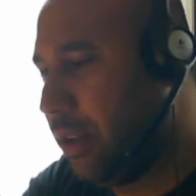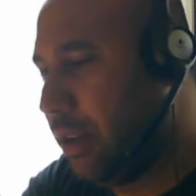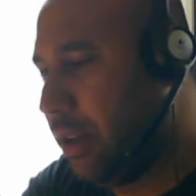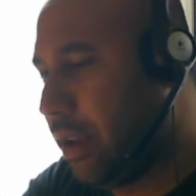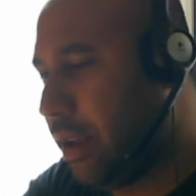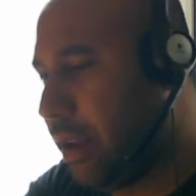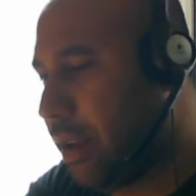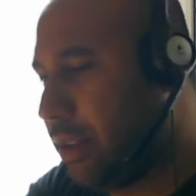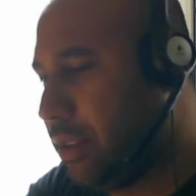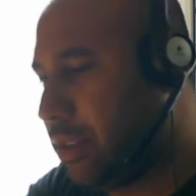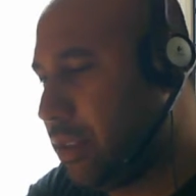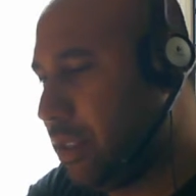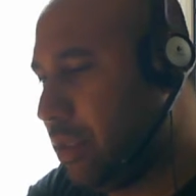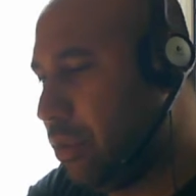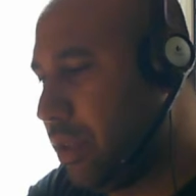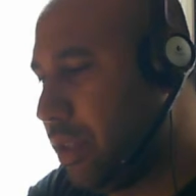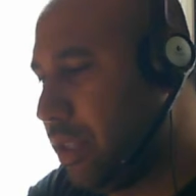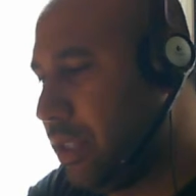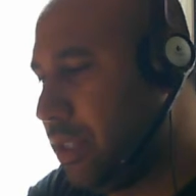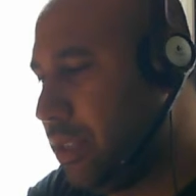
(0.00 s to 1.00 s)
and see
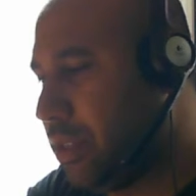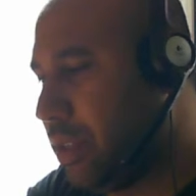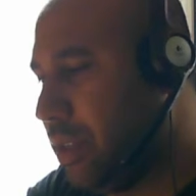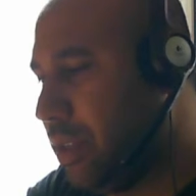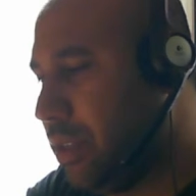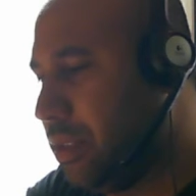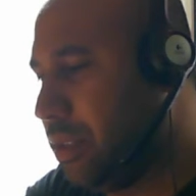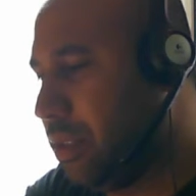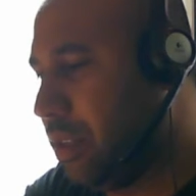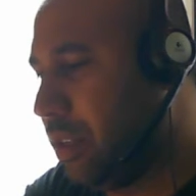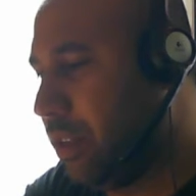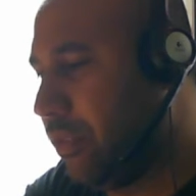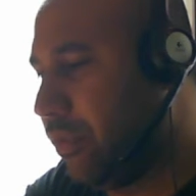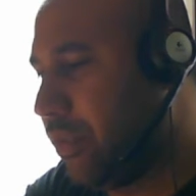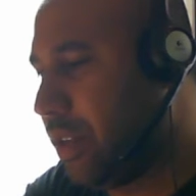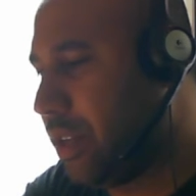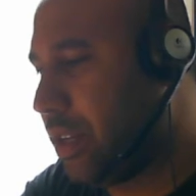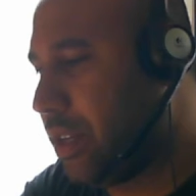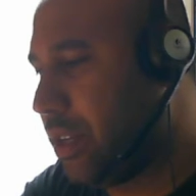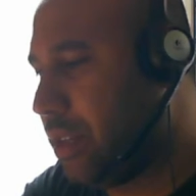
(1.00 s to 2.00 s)
what he says. And
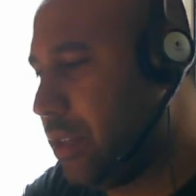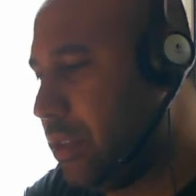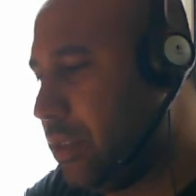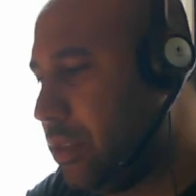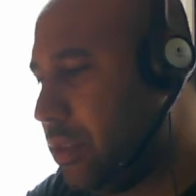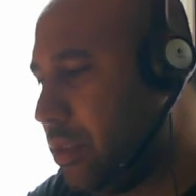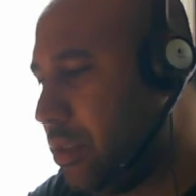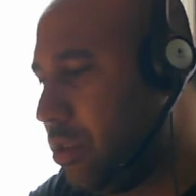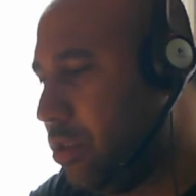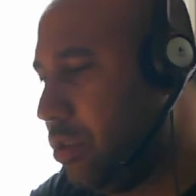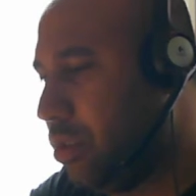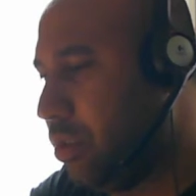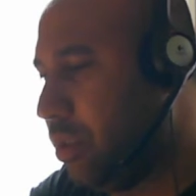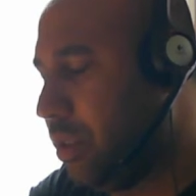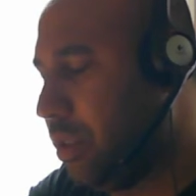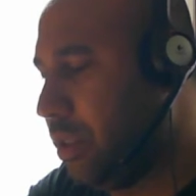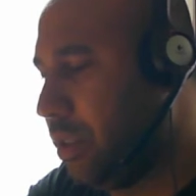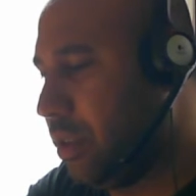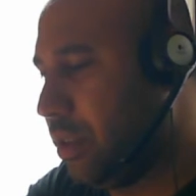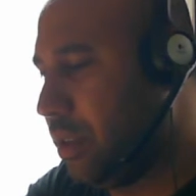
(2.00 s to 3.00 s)
if he's cool with it,